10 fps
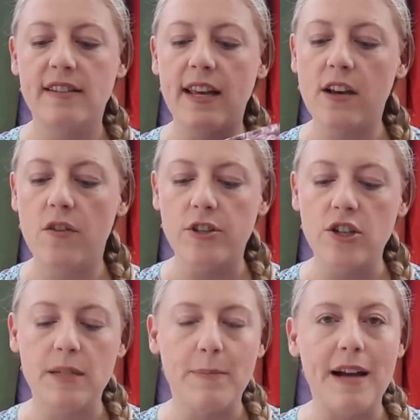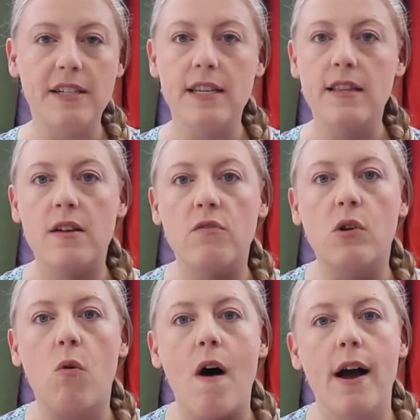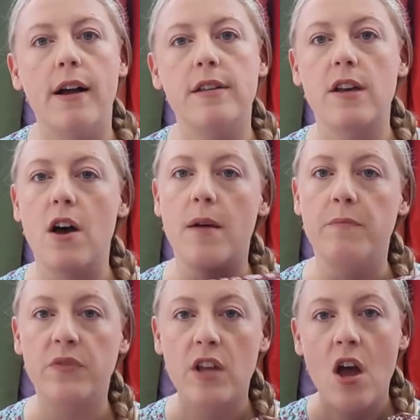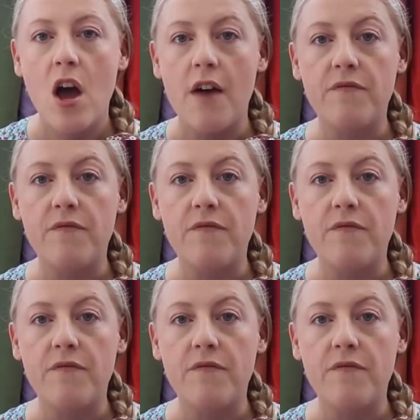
Think of a dress pattern that requires a